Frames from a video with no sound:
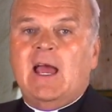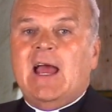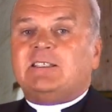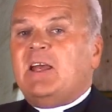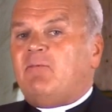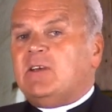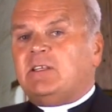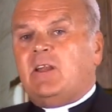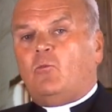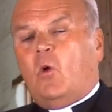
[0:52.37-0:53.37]
As they
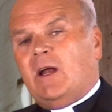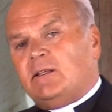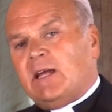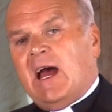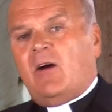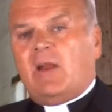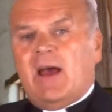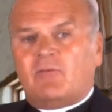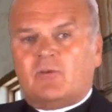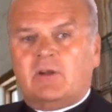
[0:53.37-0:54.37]
visited one town
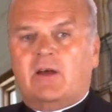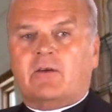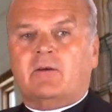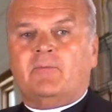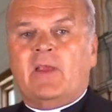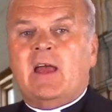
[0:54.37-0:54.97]
after another,